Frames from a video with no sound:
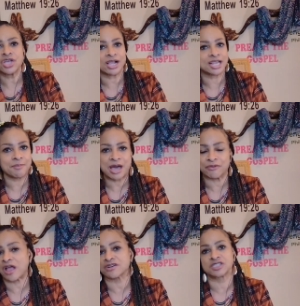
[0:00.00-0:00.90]
talking
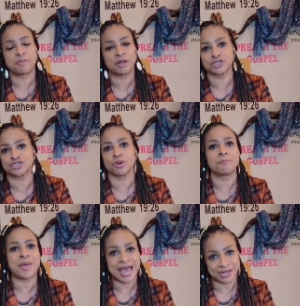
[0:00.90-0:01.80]
about our spiritual
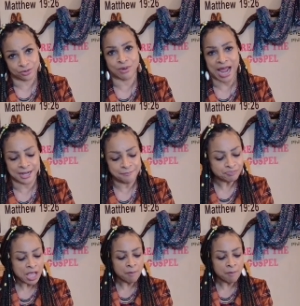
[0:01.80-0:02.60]
battle, right?